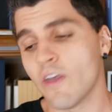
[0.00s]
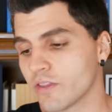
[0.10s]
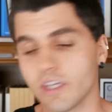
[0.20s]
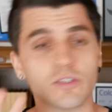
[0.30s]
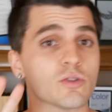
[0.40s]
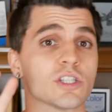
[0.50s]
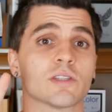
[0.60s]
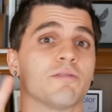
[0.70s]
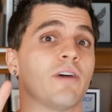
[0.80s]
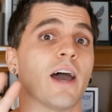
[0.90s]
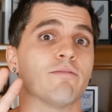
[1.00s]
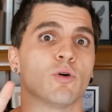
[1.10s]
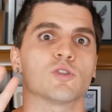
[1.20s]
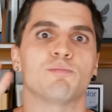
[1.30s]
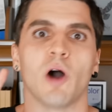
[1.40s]
These are just the 5
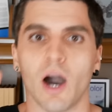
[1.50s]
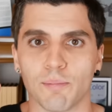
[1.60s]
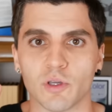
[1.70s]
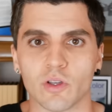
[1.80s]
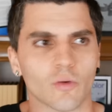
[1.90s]
most popular.